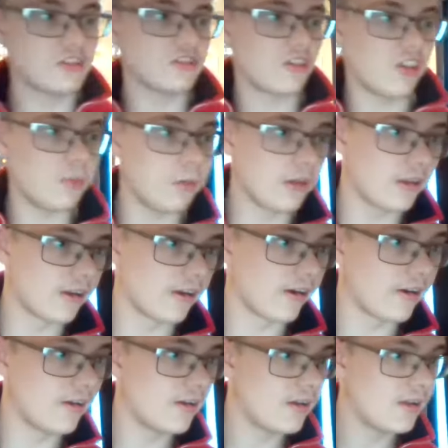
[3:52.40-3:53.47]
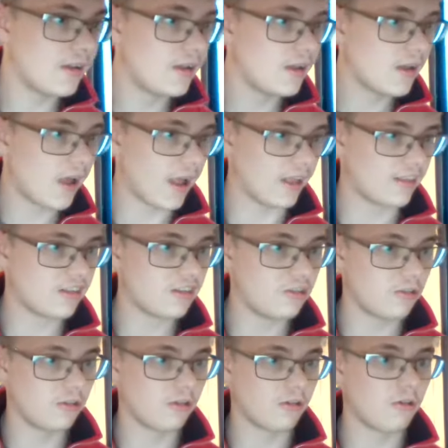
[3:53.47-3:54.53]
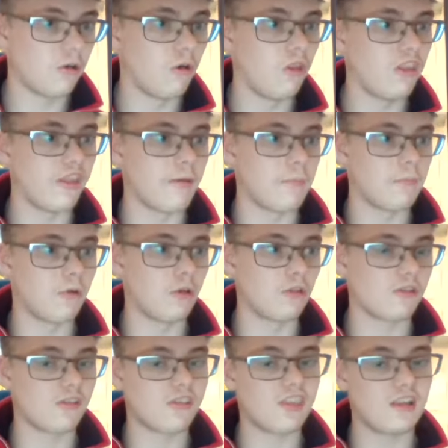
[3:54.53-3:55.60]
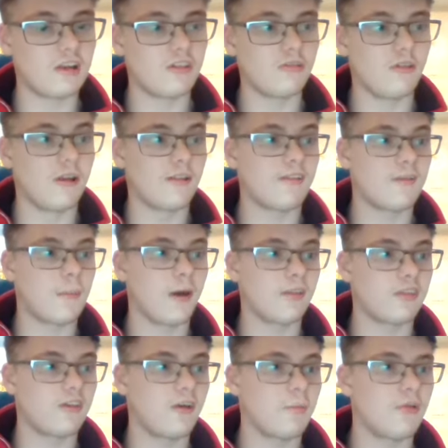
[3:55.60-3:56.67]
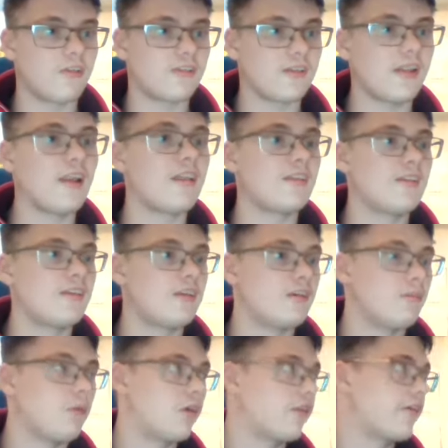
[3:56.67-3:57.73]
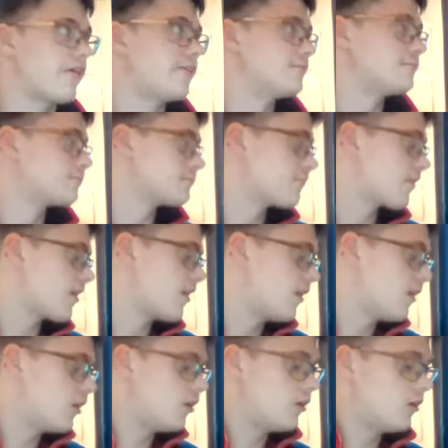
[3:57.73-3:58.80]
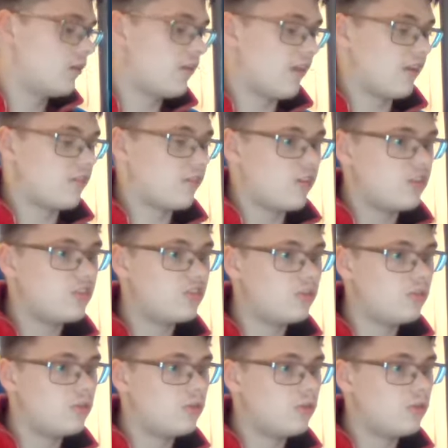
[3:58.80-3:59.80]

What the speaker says: Russian speaker asks you to call them also tells you a lot about their personality, whether they trust